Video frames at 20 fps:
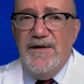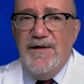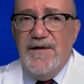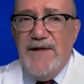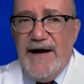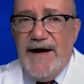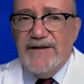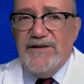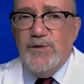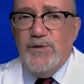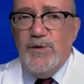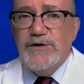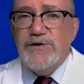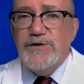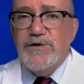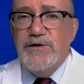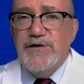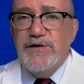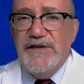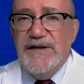That's what
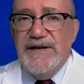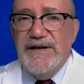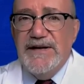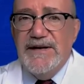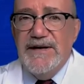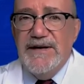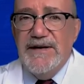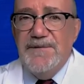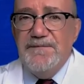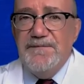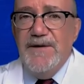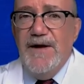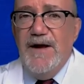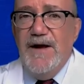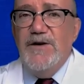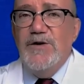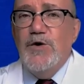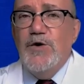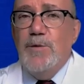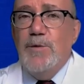you're seeing.
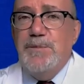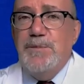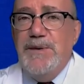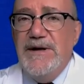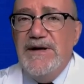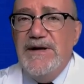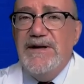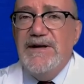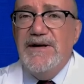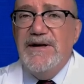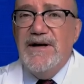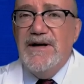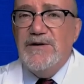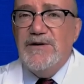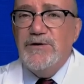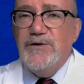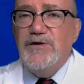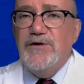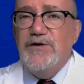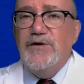You're peeing
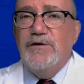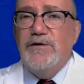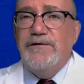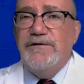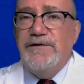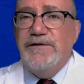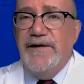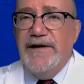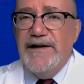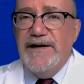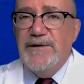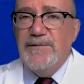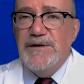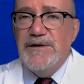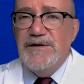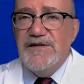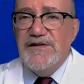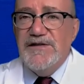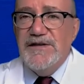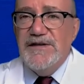out your
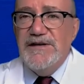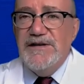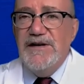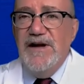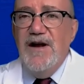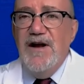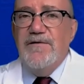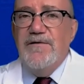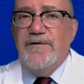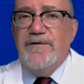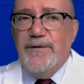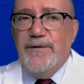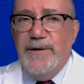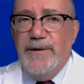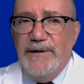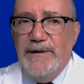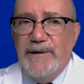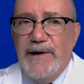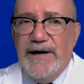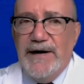vitamin C
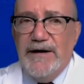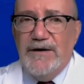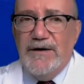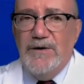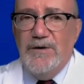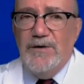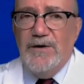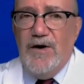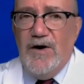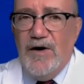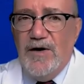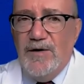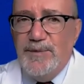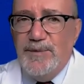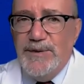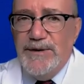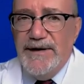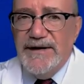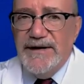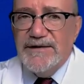free radical
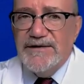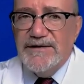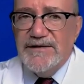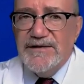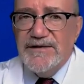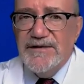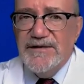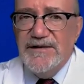complex.